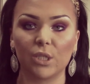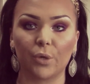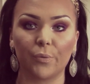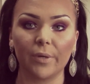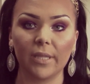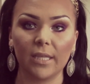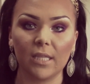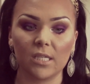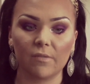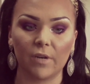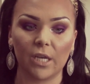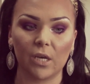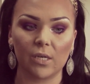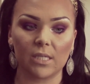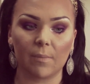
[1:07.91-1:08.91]
So really this
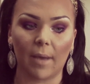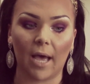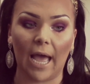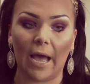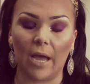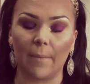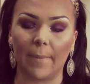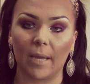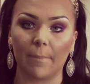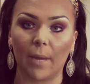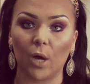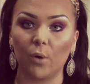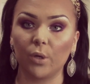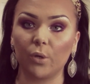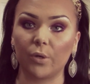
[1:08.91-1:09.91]
video is about how I make
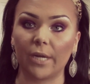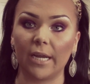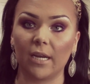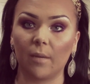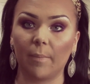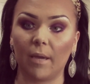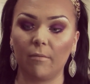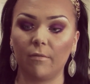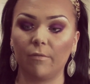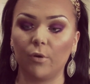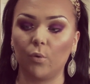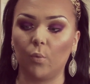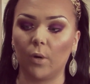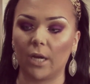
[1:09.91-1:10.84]
my own organic baby food,